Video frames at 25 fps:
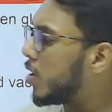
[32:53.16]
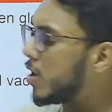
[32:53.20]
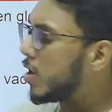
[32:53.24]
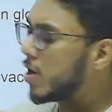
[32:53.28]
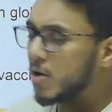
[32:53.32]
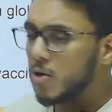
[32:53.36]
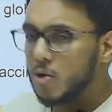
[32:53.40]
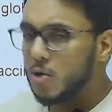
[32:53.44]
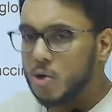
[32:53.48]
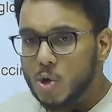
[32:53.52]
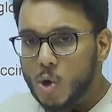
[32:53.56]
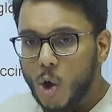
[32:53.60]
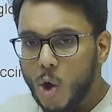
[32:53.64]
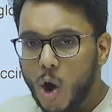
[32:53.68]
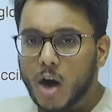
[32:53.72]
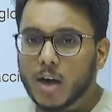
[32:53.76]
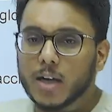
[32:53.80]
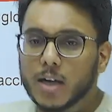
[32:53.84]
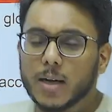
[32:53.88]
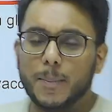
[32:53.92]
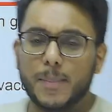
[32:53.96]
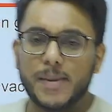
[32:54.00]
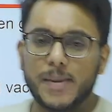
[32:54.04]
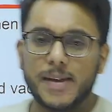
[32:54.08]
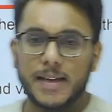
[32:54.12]
not
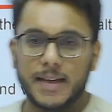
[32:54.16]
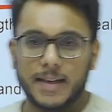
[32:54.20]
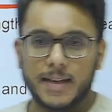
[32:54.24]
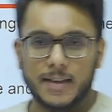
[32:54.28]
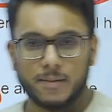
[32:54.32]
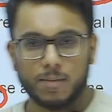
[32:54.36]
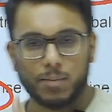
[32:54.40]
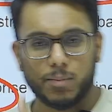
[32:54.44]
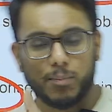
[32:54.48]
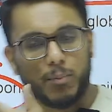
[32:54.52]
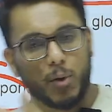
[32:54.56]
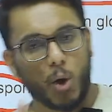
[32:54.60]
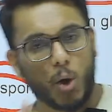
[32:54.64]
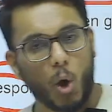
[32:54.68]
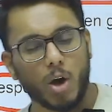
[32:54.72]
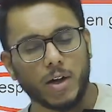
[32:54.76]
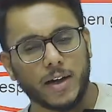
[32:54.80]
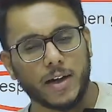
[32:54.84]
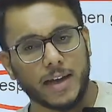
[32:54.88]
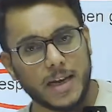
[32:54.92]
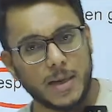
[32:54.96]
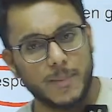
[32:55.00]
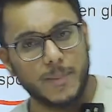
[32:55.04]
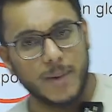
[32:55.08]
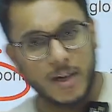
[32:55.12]
be brought in
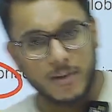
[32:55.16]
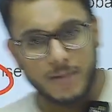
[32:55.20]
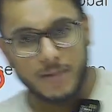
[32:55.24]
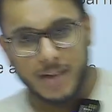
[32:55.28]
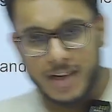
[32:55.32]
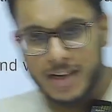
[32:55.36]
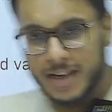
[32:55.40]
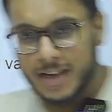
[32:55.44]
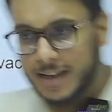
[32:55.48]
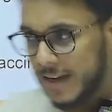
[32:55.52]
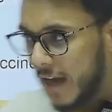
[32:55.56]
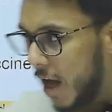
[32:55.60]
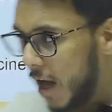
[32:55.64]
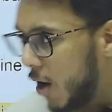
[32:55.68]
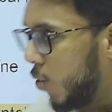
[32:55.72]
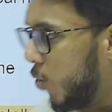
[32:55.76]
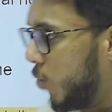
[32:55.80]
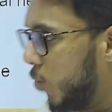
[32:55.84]
between now.